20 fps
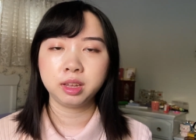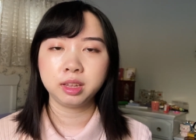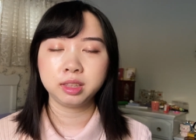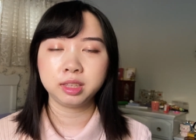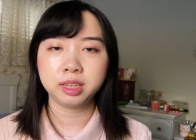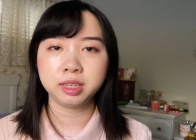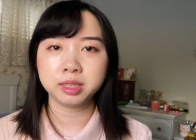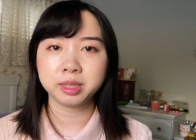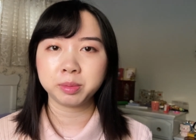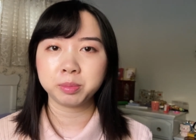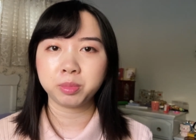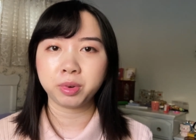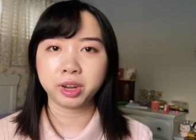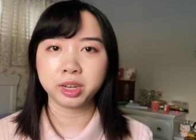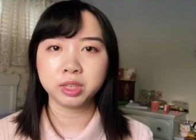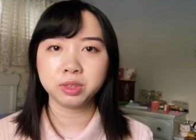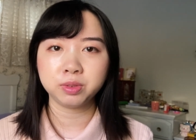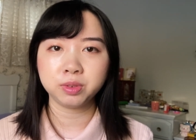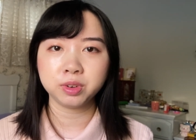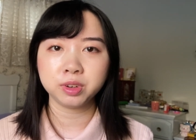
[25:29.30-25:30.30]
decent
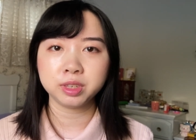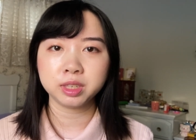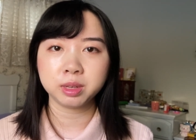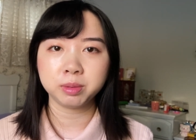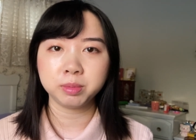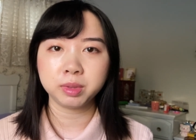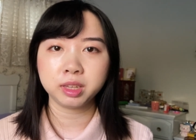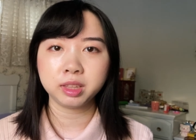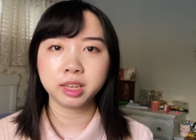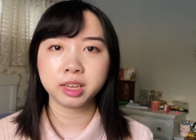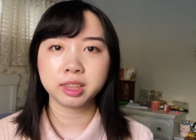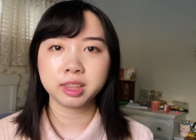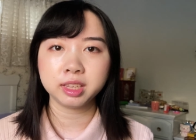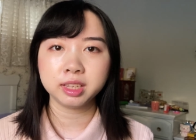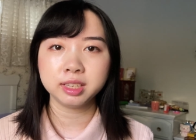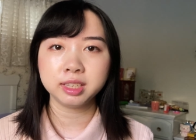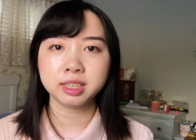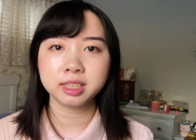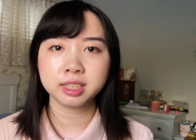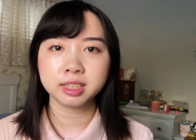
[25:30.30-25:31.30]
price for something like
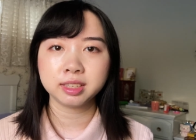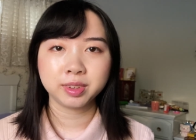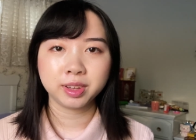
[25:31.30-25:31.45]
this.